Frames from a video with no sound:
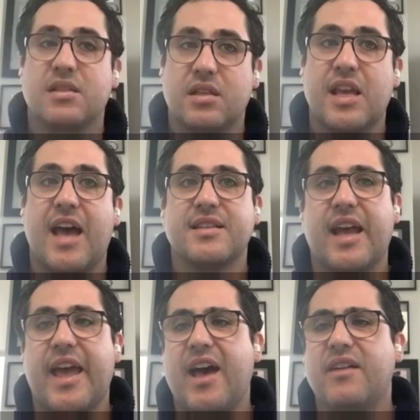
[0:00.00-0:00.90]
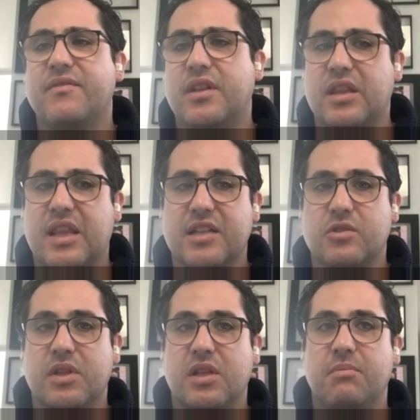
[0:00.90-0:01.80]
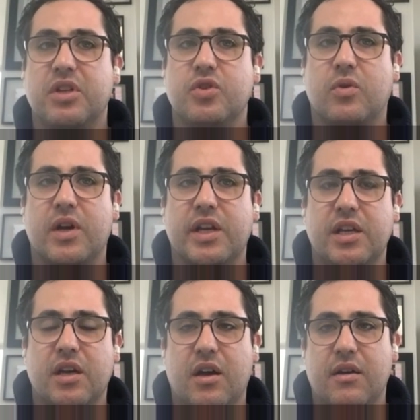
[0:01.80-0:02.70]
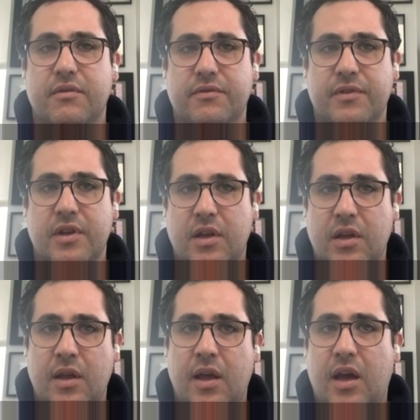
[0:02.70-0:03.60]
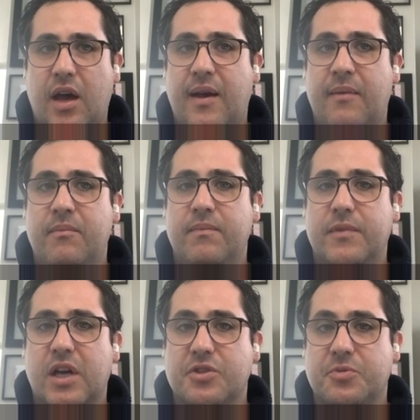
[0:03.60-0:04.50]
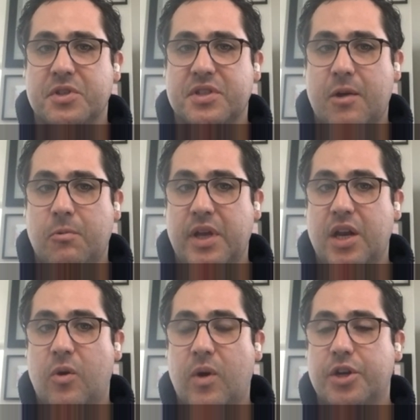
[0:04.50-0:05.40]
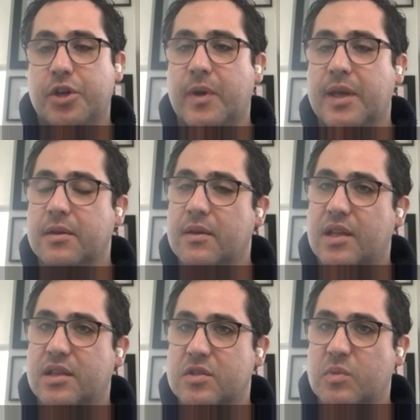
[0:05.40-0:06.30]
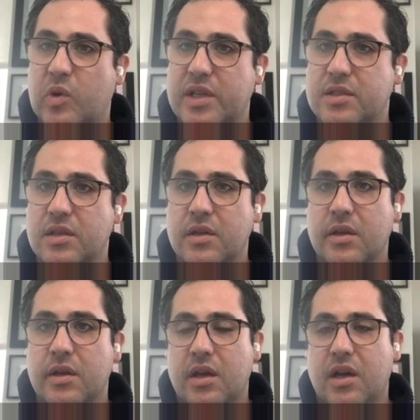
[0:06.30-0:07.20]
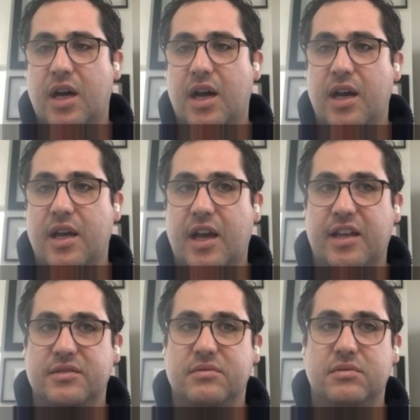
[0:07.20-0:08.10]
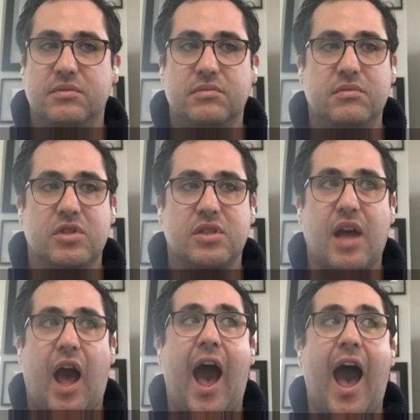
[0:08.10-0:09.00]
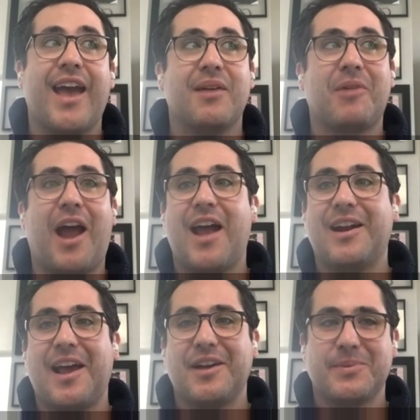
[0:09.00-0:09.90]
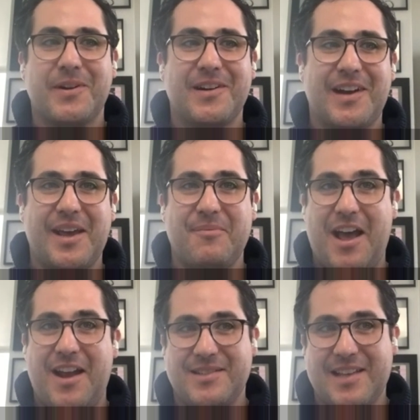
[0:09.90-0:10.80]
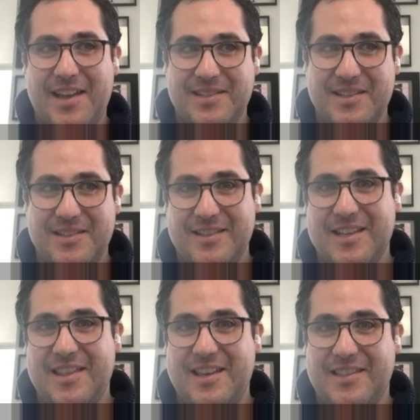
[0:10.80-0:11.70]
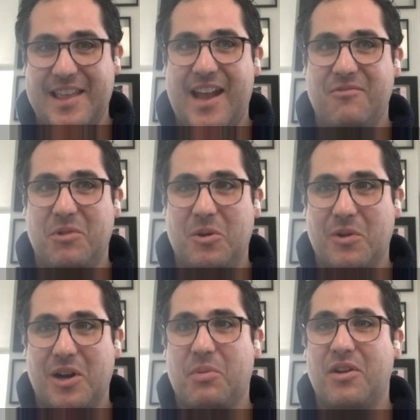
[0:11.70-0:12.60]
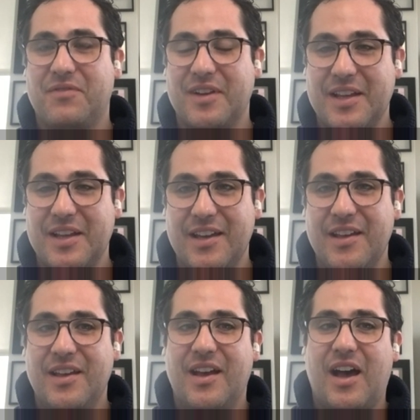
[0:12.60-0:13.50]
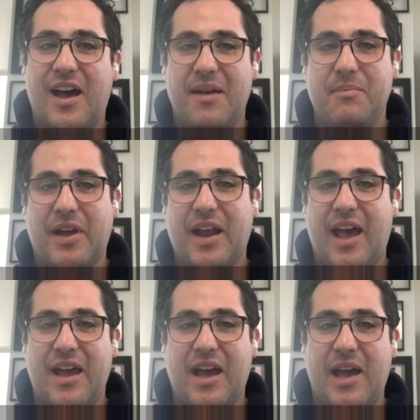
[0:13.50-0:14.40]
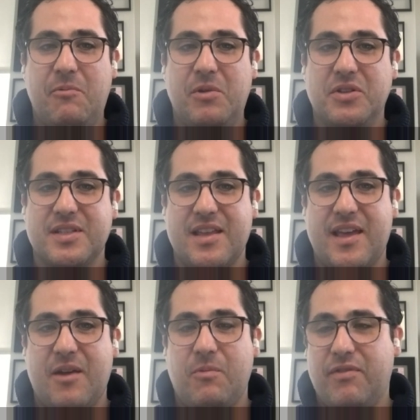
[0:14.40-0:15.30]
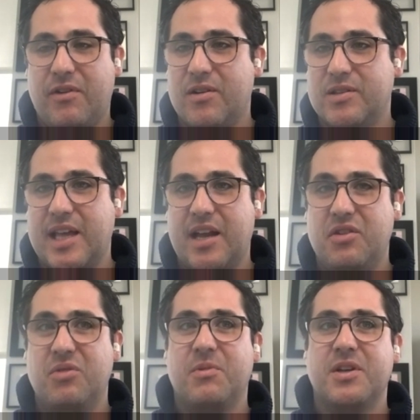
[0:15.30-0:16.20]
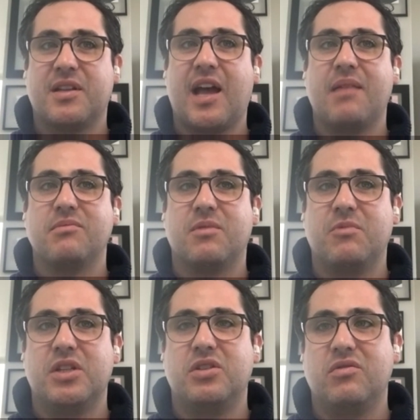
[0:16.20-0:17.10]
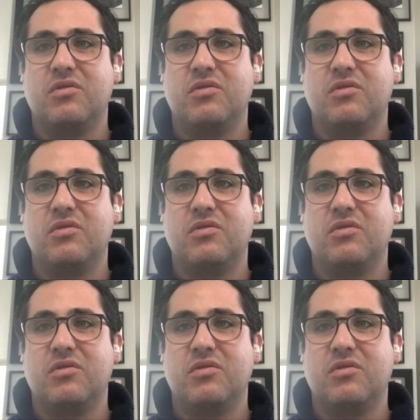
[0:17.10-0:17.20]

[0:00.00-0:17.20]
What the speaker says: Yes, I have, and that's what the majority of customers that we know are doing at this point. Uh, I, I am not an expert and I am not a scientist to say that that will work perfectly, but I will say that we've heard that numerous times, and we do